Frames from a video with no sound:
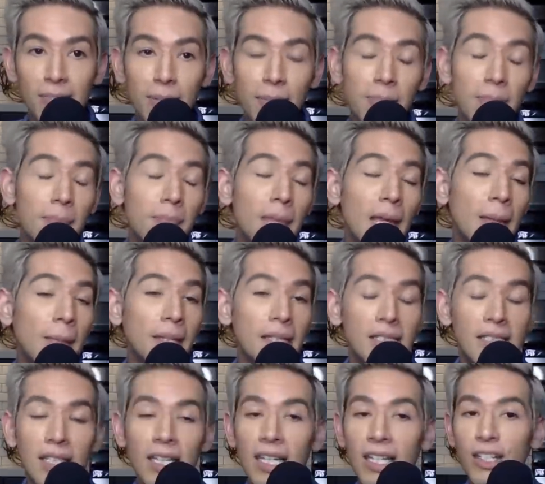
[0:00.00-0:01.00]
But maybe
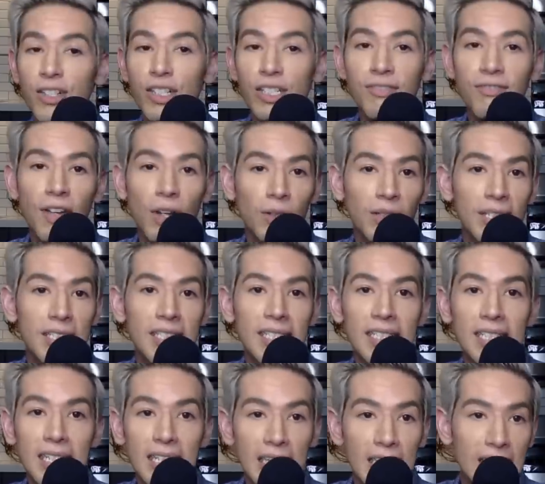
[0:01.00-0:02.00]
it's that he just felt this
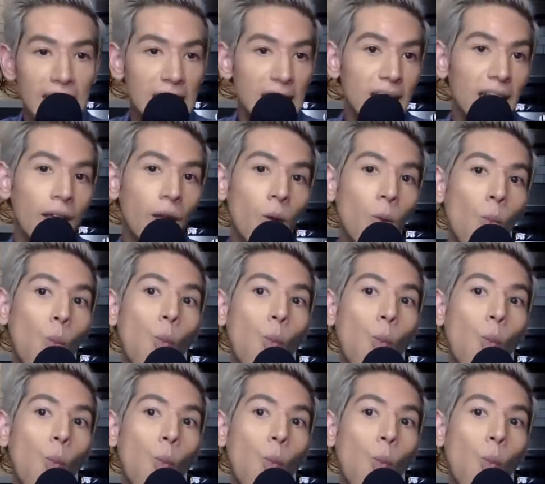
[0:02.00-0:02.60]
need to, like,